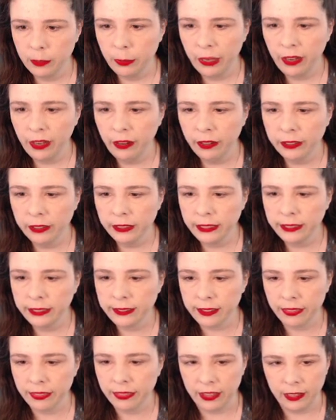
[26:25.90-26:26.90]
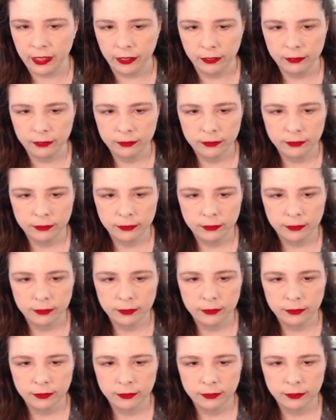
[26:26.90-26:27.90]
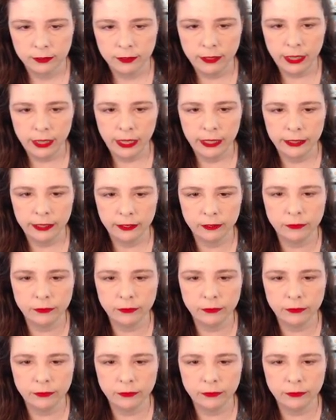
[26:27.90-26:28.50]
apparently it's a thing that